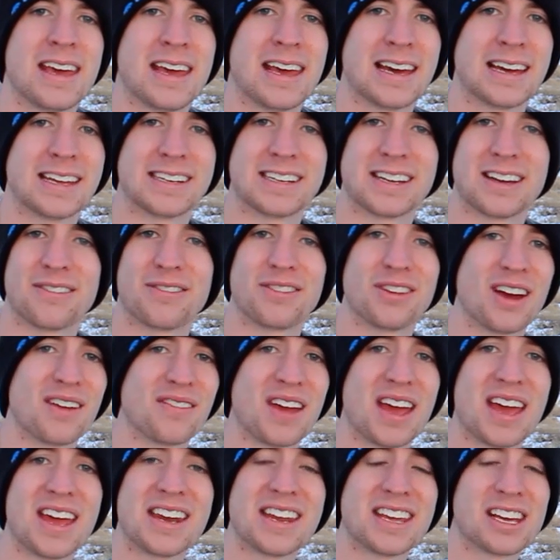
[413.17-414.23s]
And if you
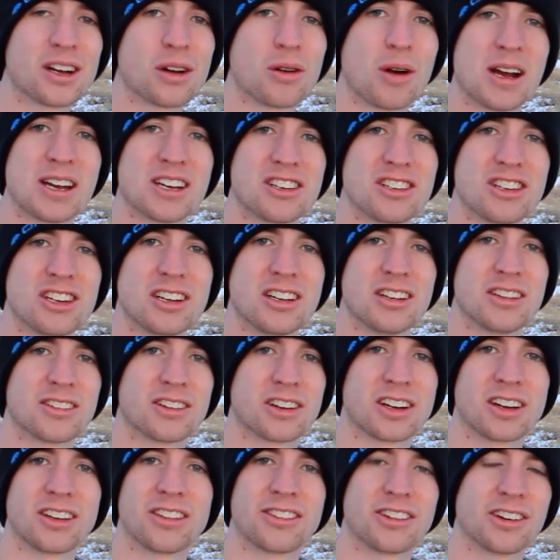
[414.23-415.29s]
have any questions
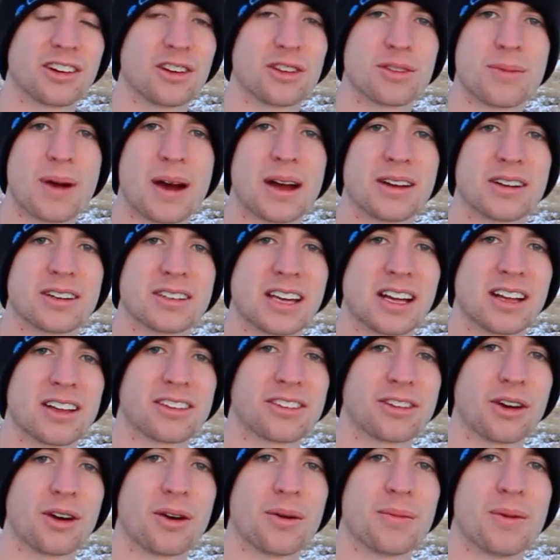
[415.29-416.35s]
or concerns about your
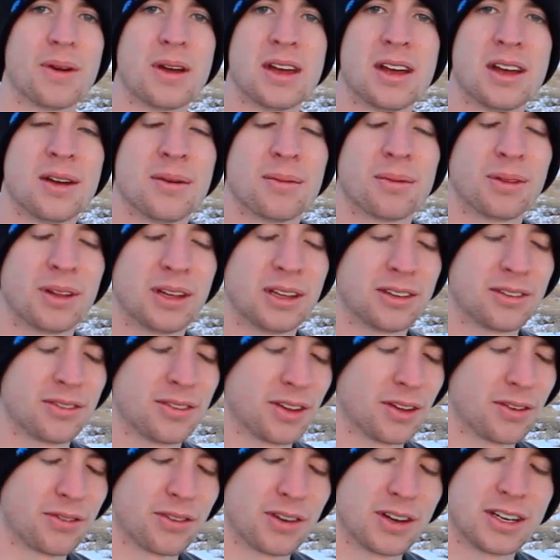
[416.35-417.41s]
telescope, please
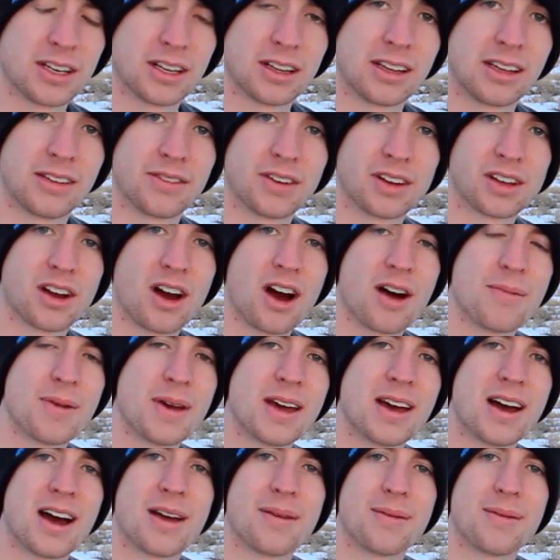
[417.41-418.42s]
feel free to leave a comment.